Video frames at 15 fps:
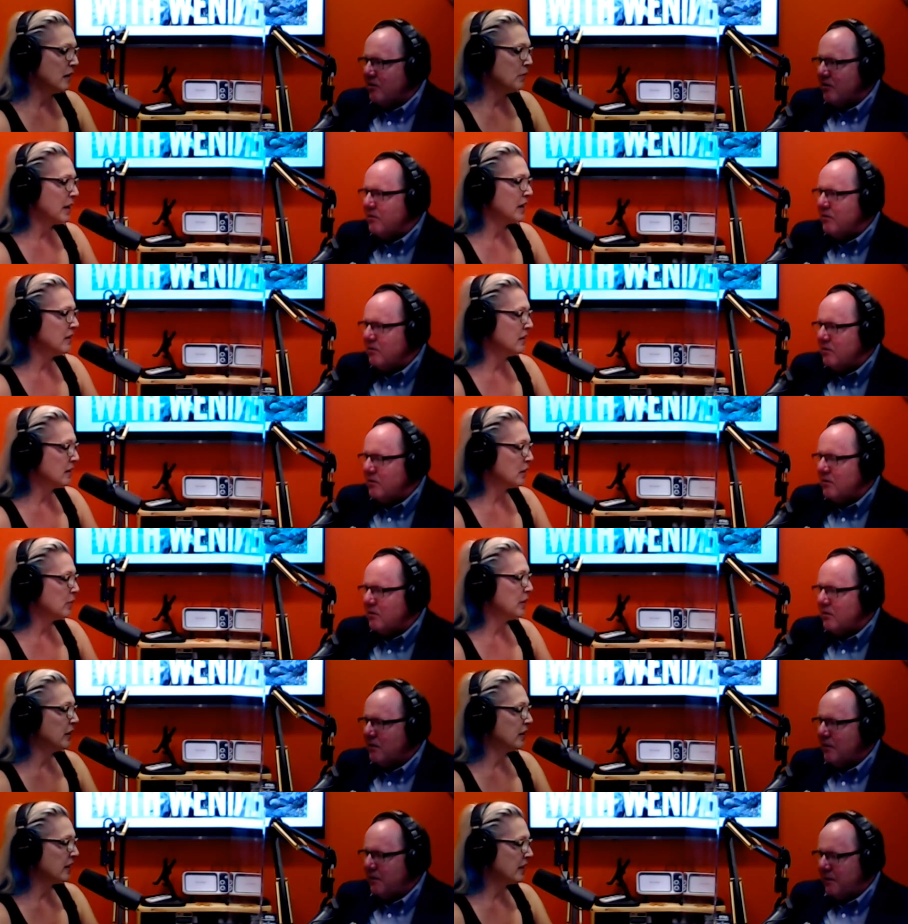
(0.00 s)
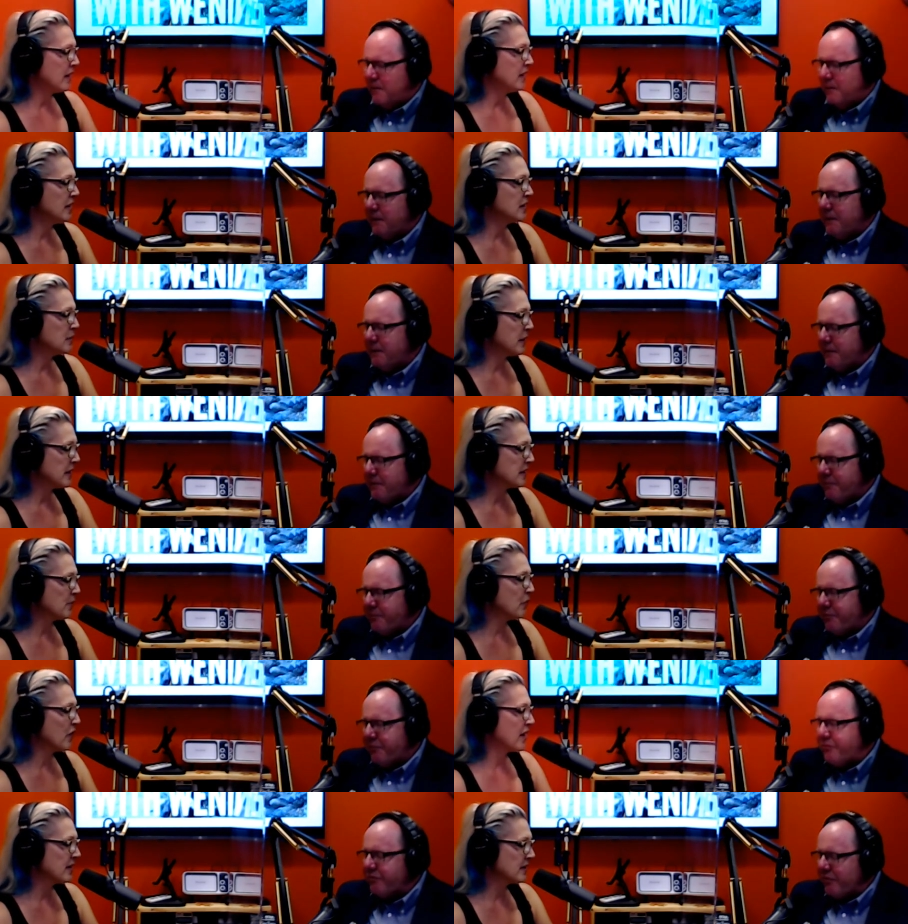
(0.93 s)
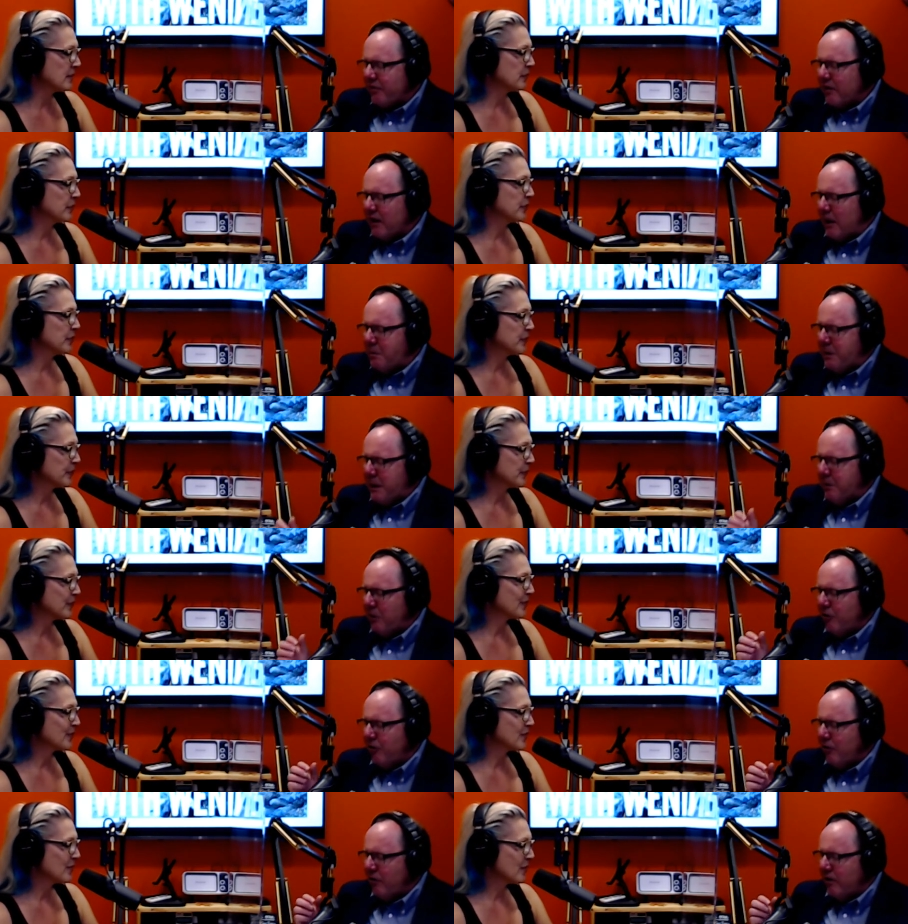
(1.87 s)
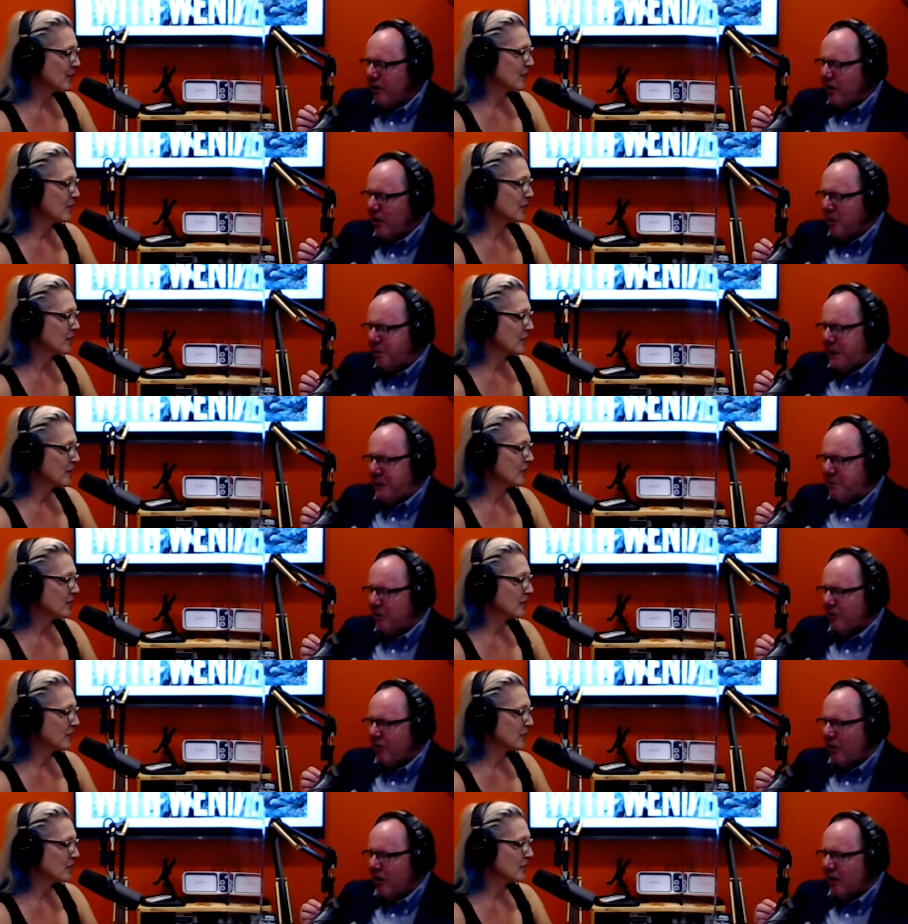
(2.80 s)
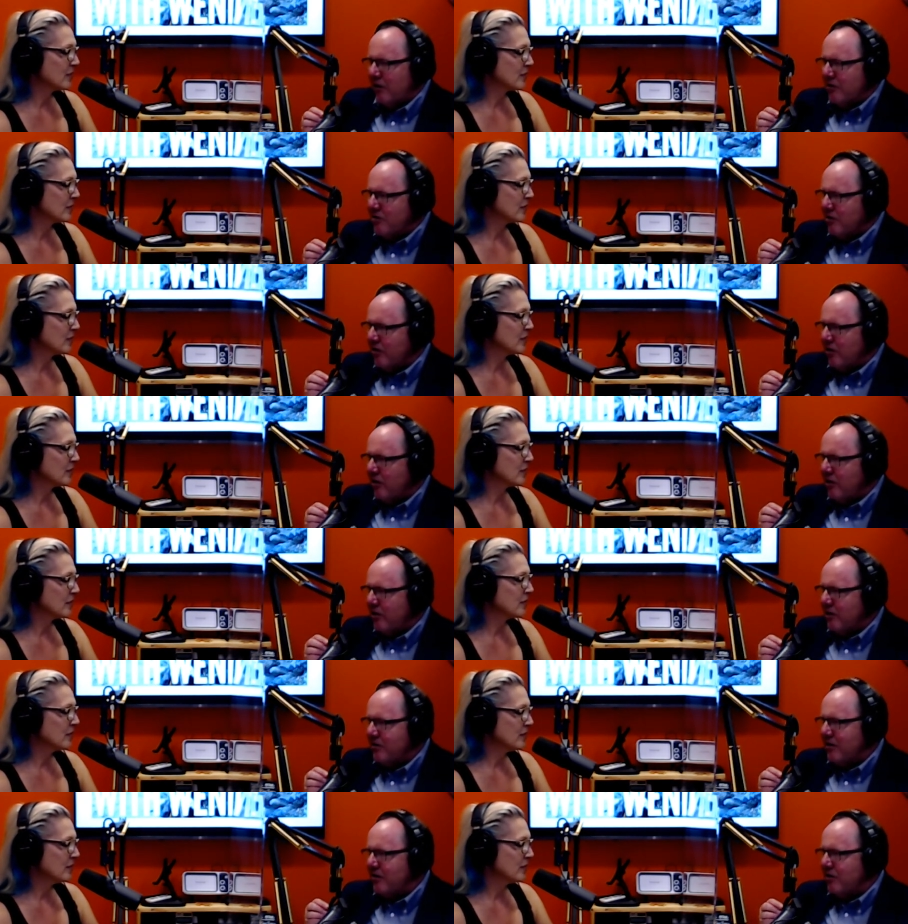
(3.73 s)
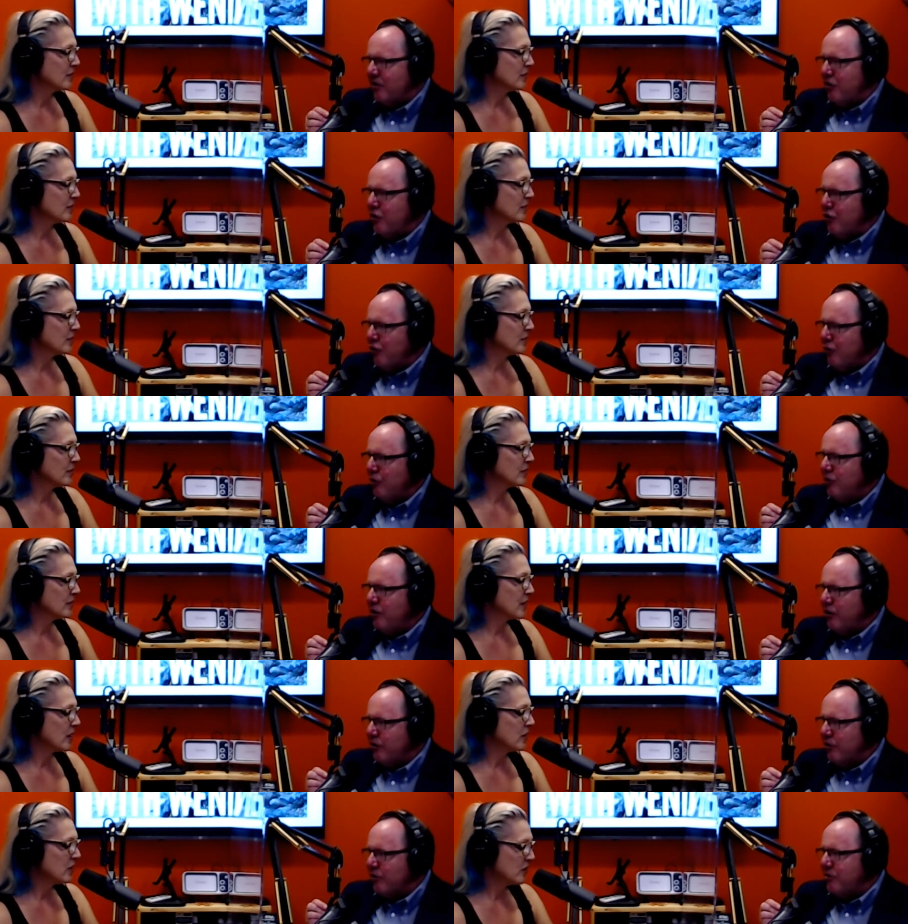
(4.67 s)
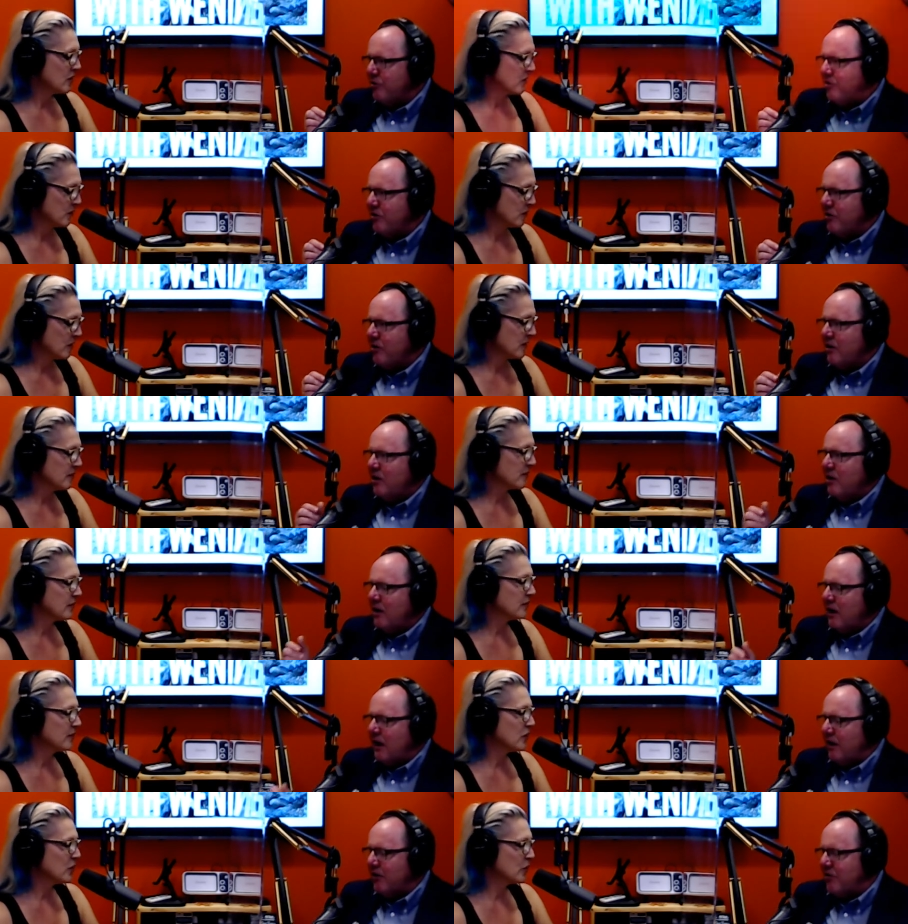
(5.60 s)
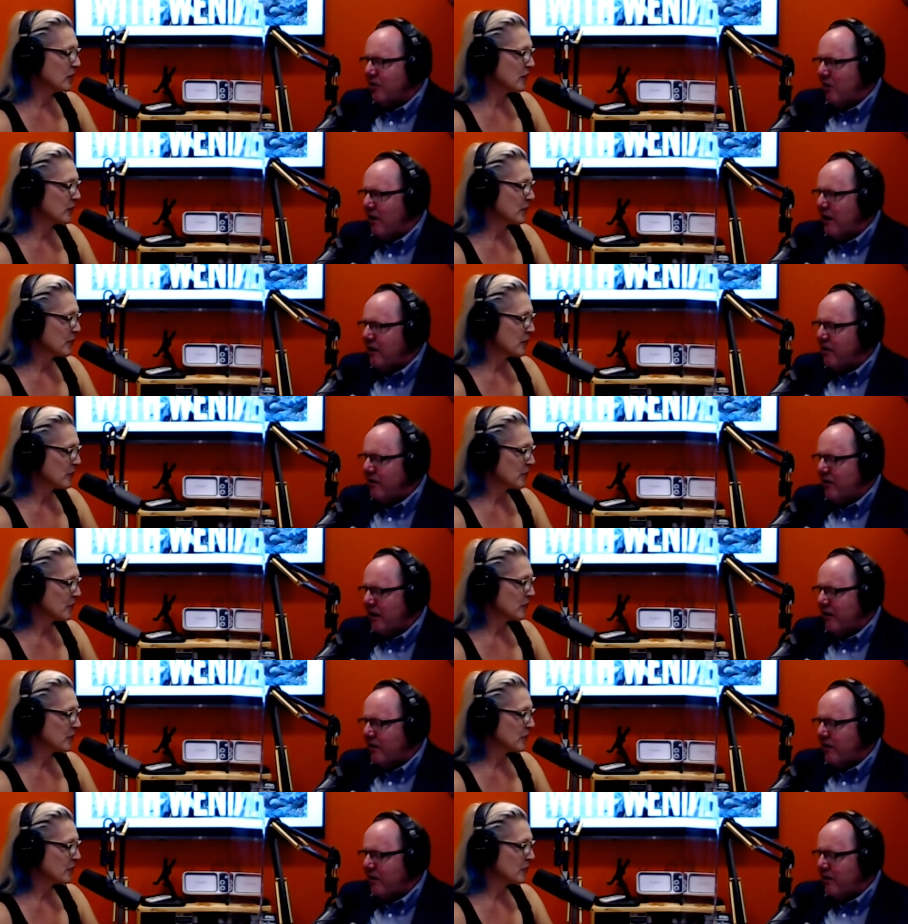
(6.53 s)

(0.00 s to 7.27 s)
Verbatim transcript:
Speaker 1: in the community, they need to make some
Speaker 2: friends. And people do, you know, people are concerned because it's a new use. Sure. And sure. so anything that's